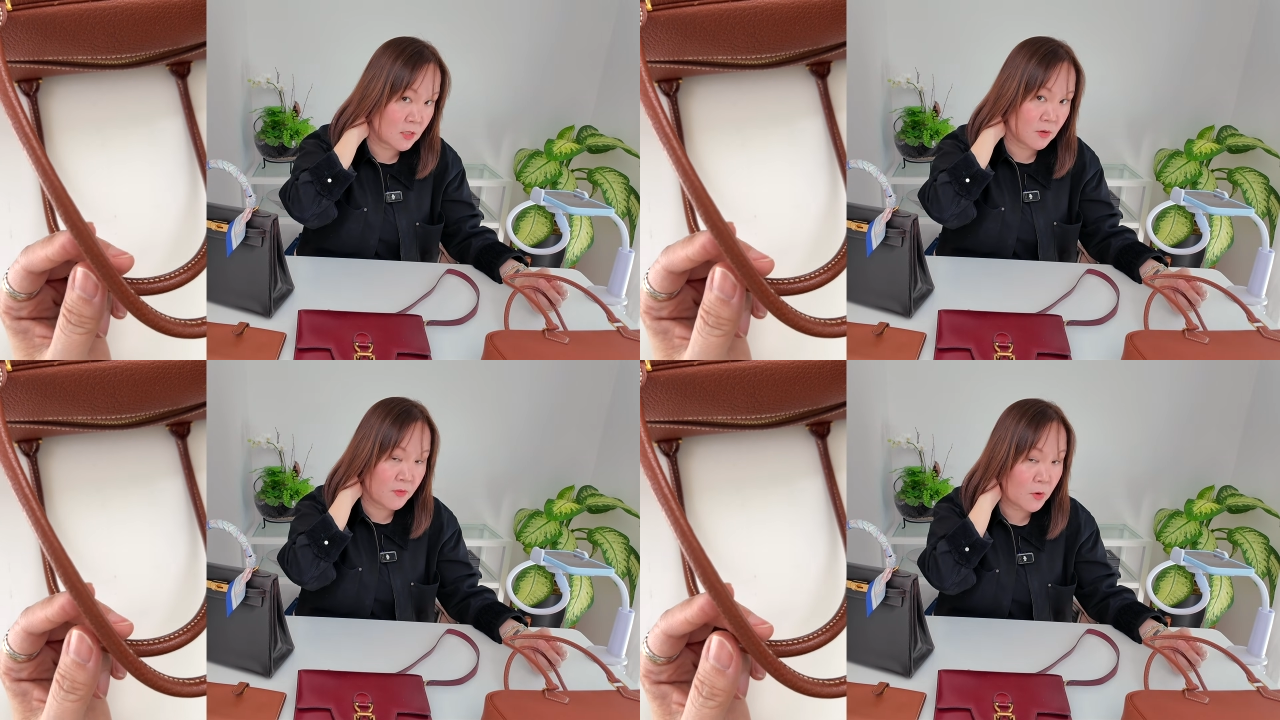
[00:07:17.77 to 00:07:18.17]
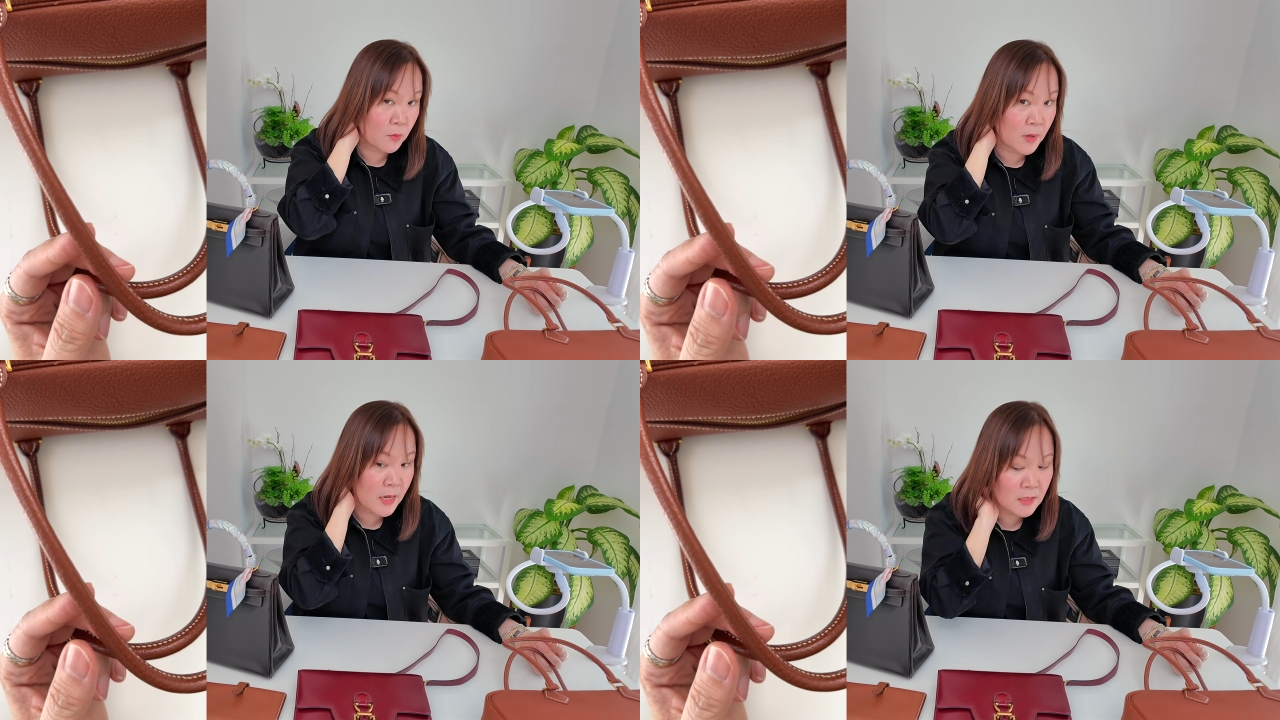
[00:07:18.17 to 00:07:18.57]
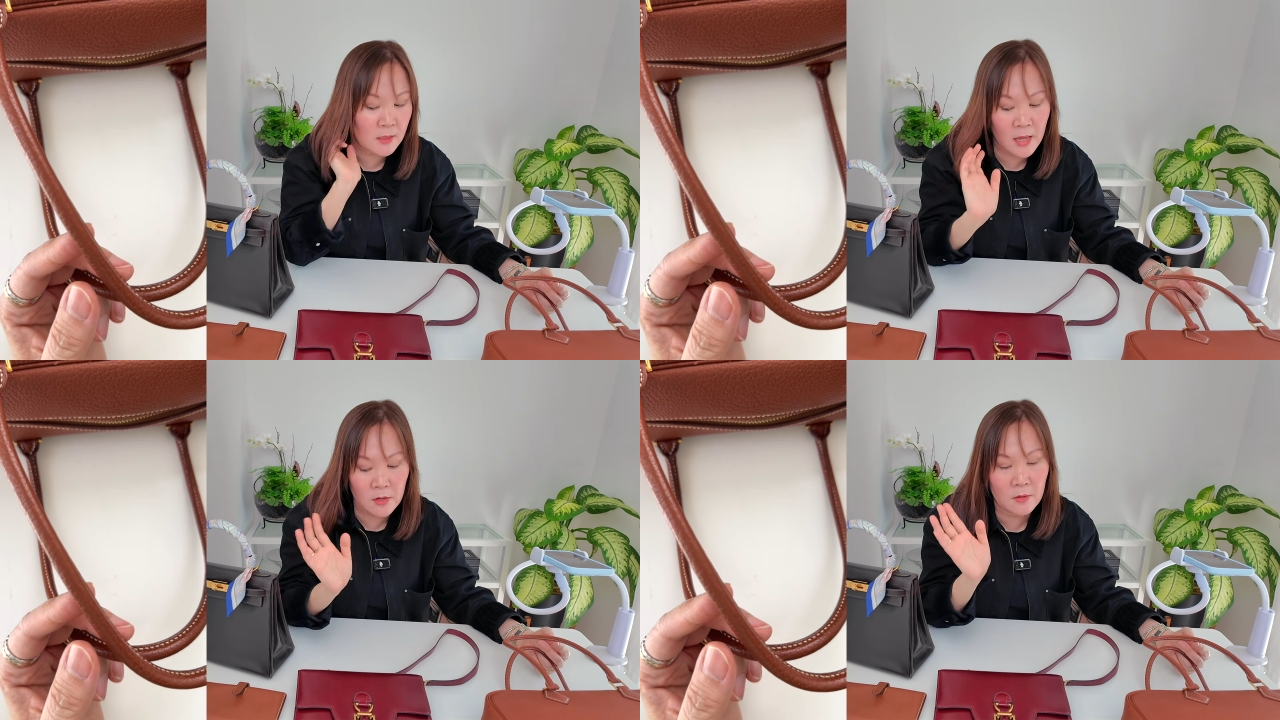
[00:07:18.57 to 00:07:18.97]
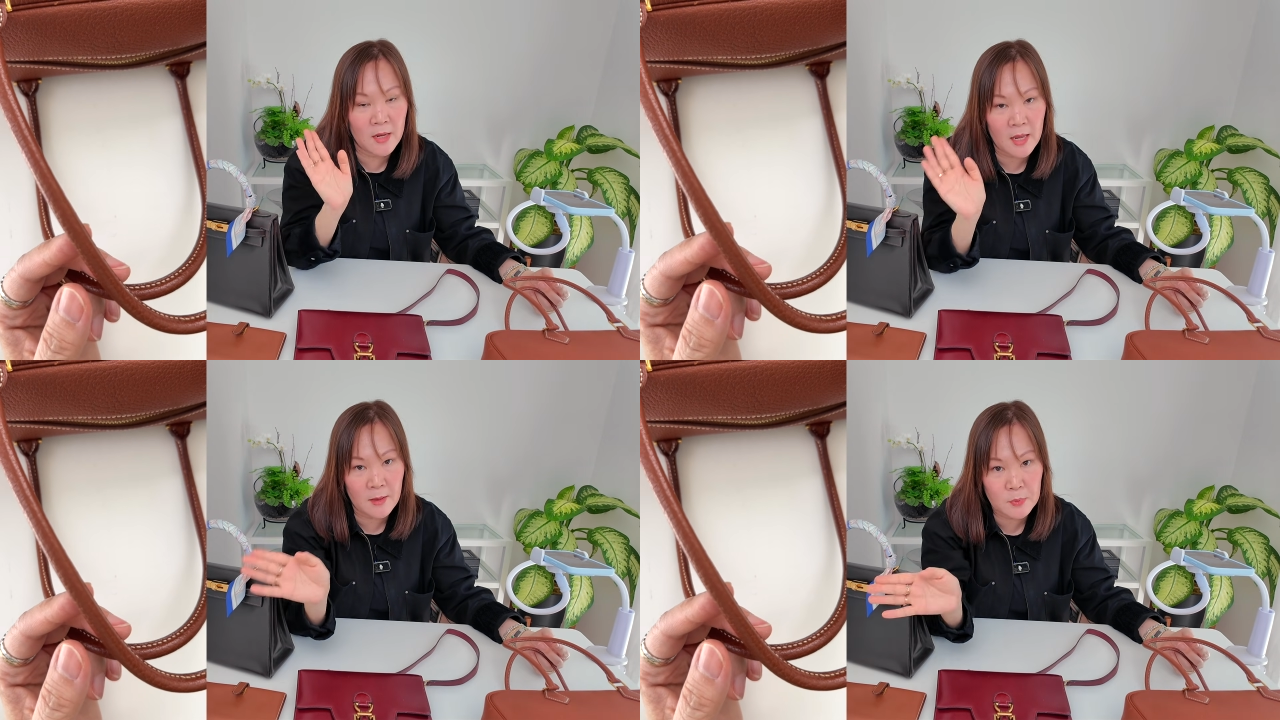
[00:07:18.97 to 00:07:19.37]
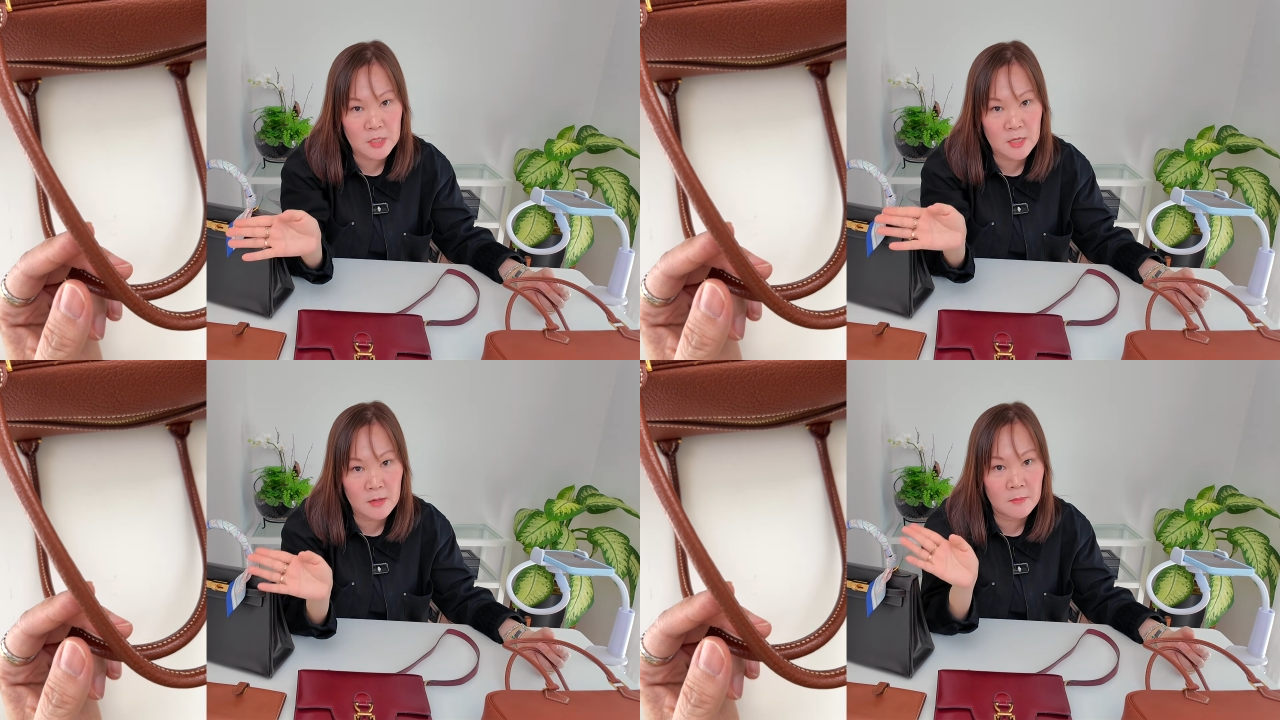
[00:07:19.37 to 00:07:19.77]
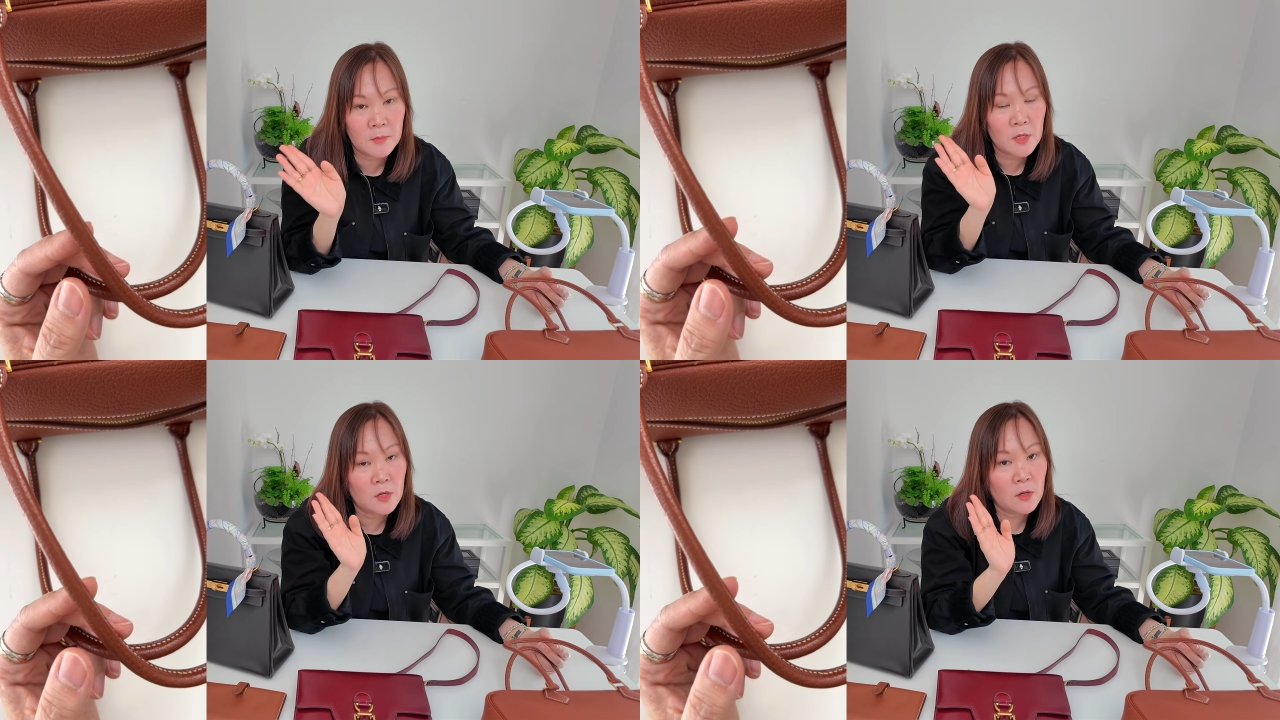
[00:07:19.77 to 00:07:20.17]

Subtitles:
So if a grained leather like Epsom,